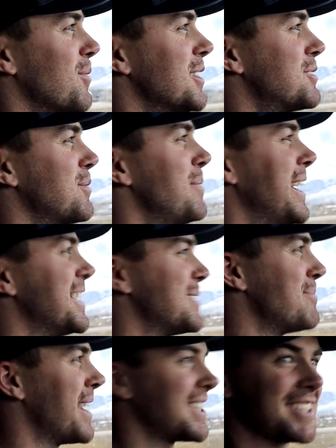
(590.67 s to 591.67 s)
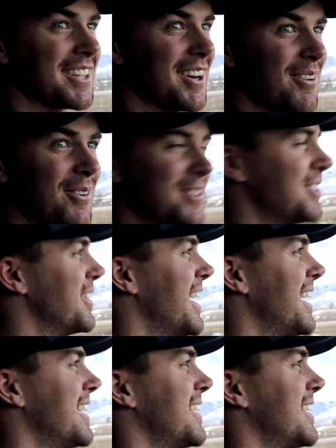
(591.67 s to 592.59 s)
Once we make it to Mexico, we'll do that.